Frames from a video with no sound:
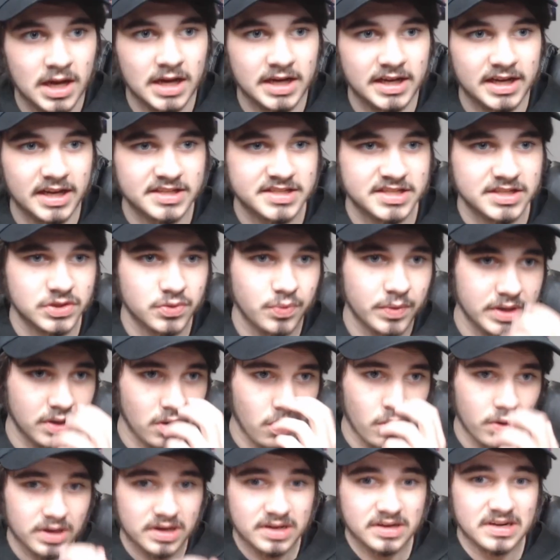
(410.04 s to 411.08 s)
And I guess since we
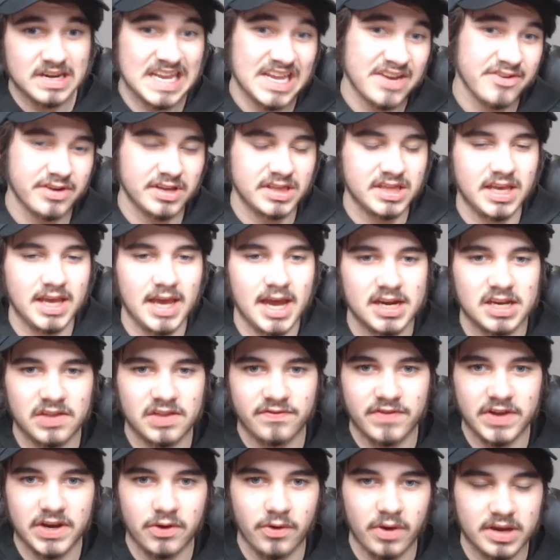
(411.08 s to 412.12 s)
are nearing the end of
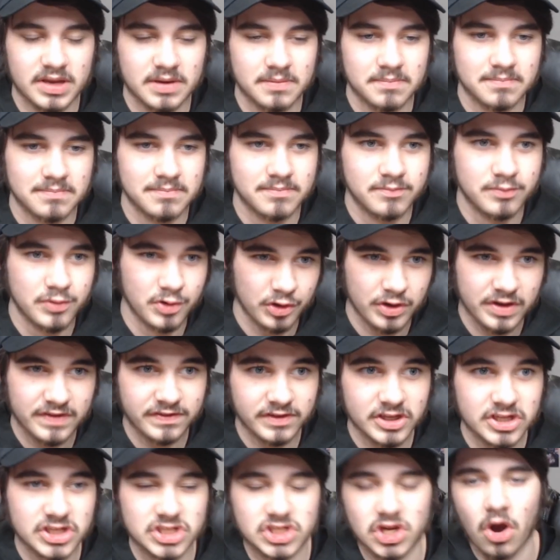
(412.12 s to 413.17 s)
the video, I can
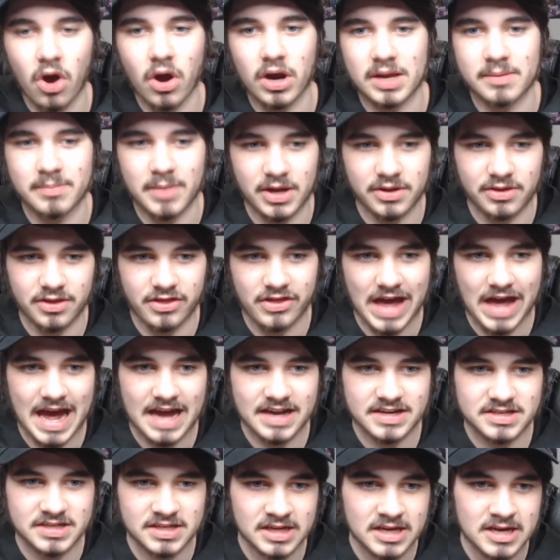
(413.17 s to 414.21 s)
briefly talk about
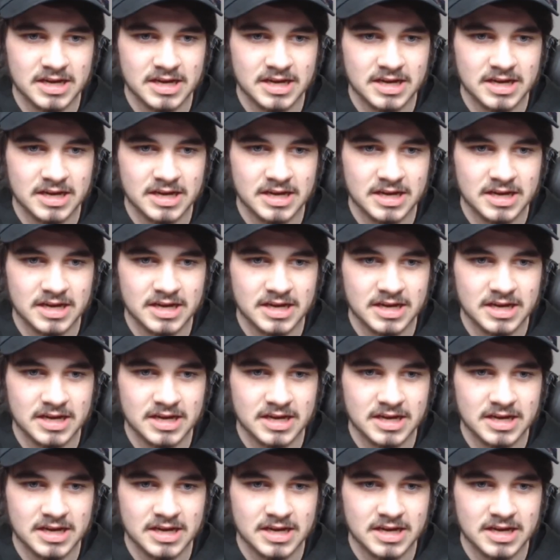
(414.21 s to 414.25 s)
that.